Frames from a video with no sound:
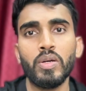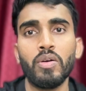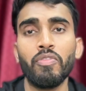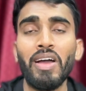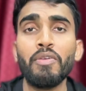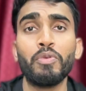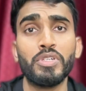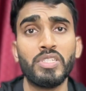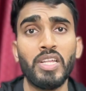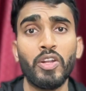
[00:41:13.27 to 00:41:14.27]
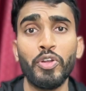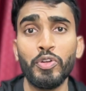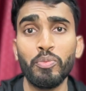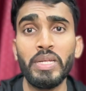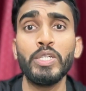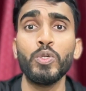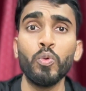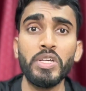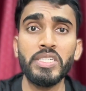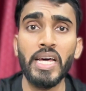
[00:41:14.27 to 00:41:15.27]
5 questions are going to be do
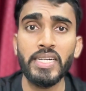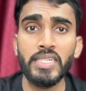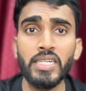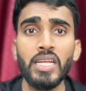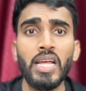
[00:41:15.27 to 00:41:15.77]
as directed,